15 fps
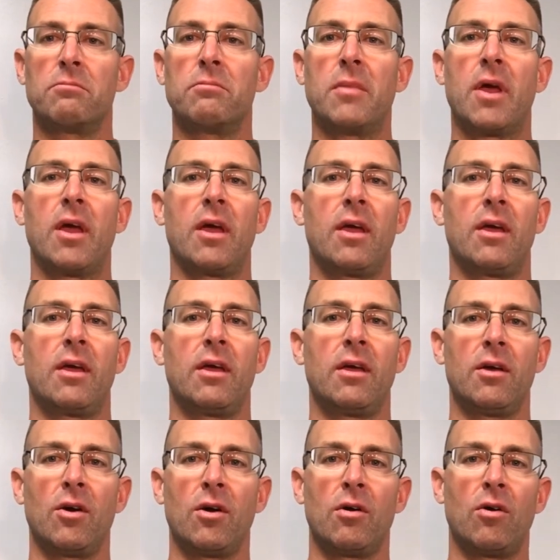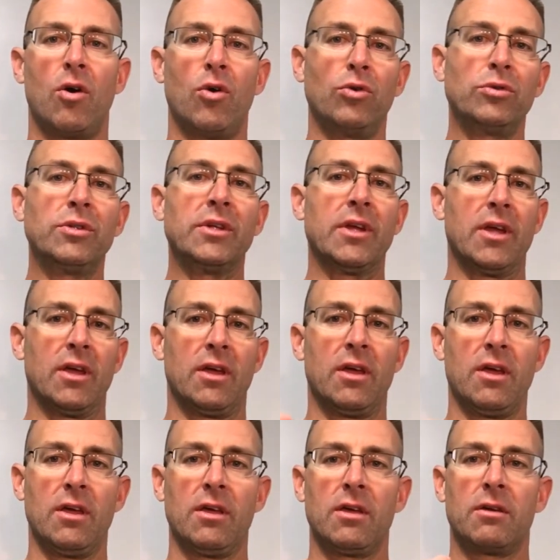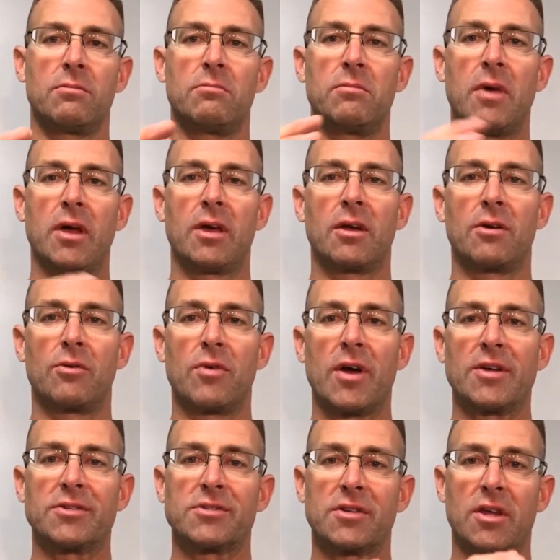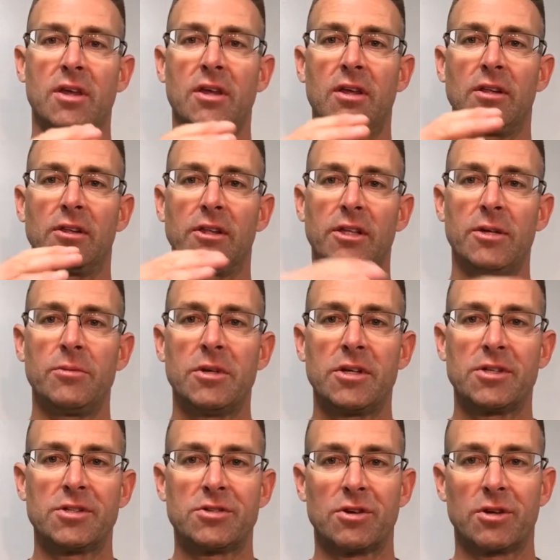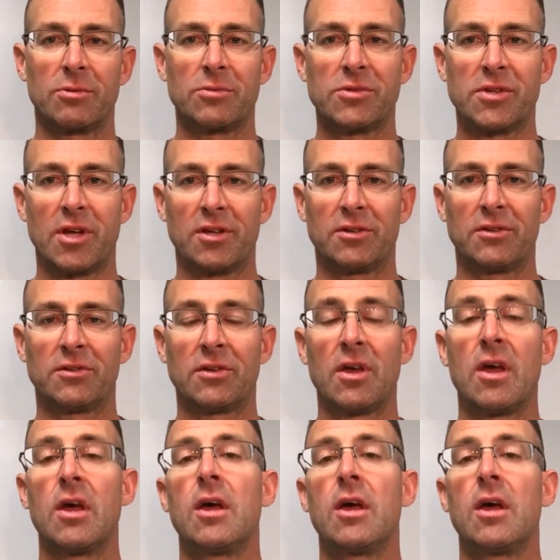may only make an arrest in limited circumstances,